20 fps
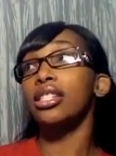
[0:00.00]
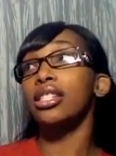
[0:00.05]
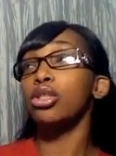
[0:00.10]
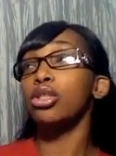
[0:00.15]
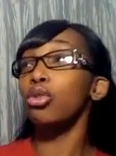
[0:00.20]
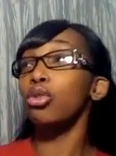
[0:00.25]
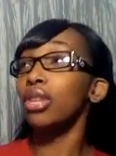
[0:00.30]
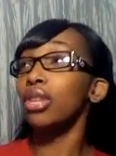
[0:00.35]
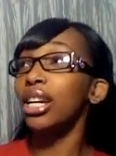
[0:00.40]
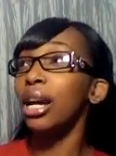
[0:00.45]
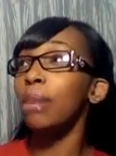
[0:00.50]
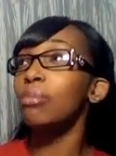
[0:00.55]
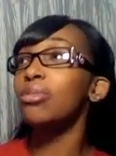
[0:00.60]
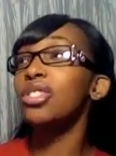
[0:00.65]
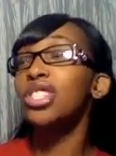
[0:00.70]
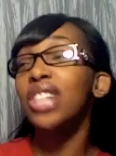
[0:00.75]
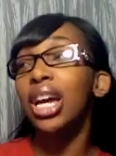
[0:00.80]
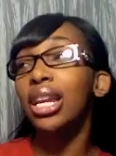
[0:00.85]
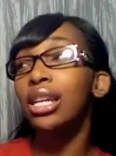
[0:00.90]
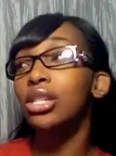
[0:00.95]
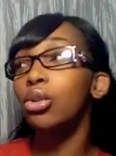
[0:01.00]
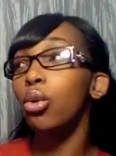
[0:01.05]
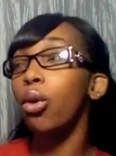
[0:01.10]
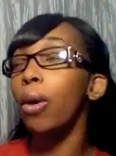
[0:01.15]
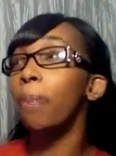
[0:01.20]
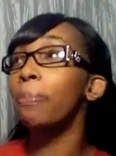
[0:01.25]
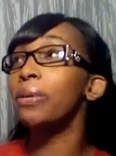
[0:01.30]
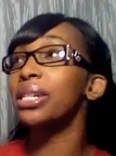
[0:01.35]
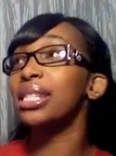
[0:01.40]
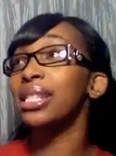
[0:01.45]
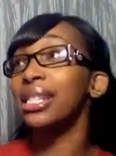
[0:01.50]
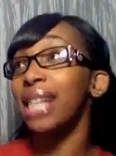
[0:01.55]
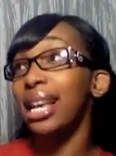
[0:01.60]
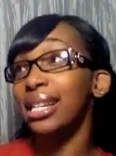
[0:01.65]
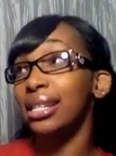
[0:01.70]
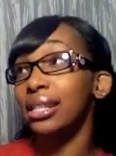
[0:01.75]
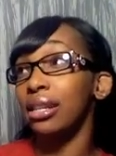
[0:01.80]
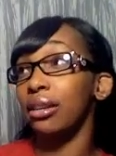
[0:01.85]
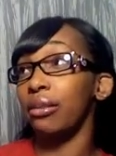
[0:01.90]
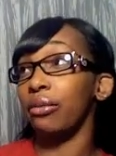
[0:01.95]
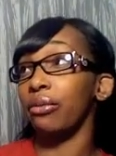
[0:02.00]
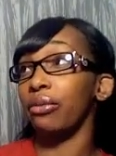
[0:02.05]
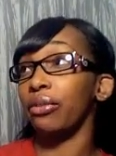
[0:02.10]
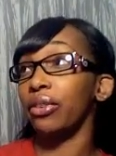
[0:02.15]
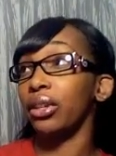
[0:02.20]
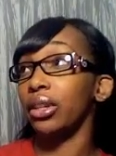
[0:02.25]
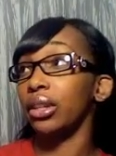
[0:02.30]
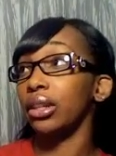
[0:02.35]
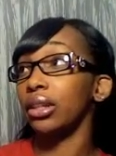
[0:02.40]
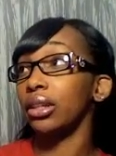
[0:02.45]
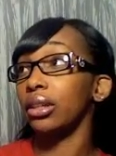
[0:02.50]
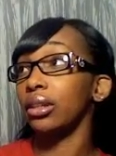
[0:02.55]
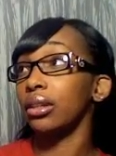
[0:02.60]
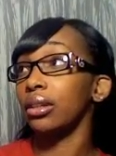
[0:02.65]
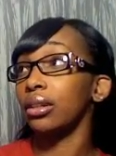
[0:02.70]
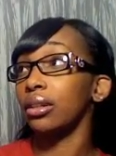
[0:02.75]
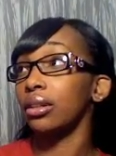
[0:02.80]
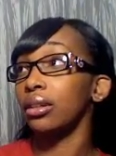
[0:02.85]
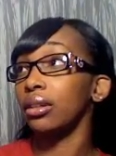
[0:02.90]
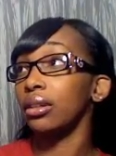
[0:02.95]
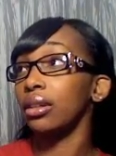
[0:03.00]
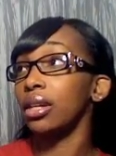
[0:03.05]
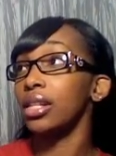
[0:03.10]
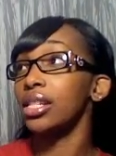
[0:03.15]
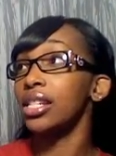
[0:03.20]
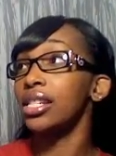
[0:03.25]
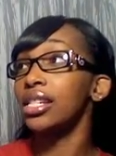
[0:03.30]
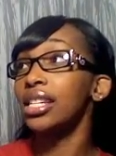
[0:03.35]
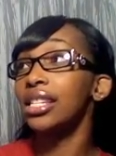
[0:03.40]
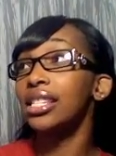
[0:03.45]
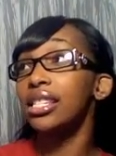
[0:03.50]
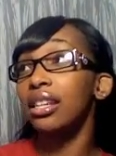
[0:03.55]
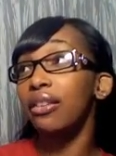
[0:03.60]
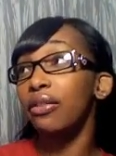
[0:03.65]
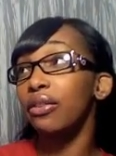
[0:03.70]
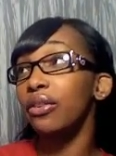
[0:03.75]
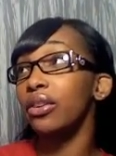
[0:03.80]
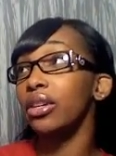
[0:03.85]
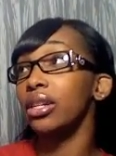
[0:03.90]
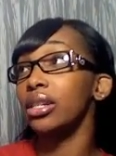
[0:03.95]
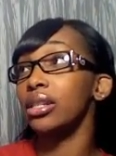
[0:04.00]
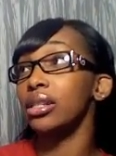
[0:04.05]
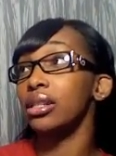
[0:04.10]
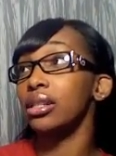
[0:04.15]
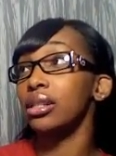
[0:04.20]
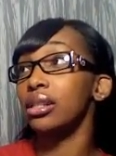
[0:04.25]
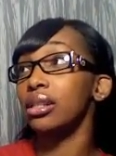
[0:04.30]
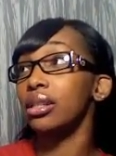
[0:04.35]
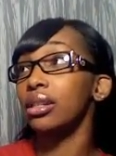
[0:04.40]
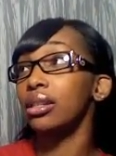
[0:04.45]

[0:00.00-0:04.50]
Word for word: Do you think I'm jealous or possessive? Because it's a difference.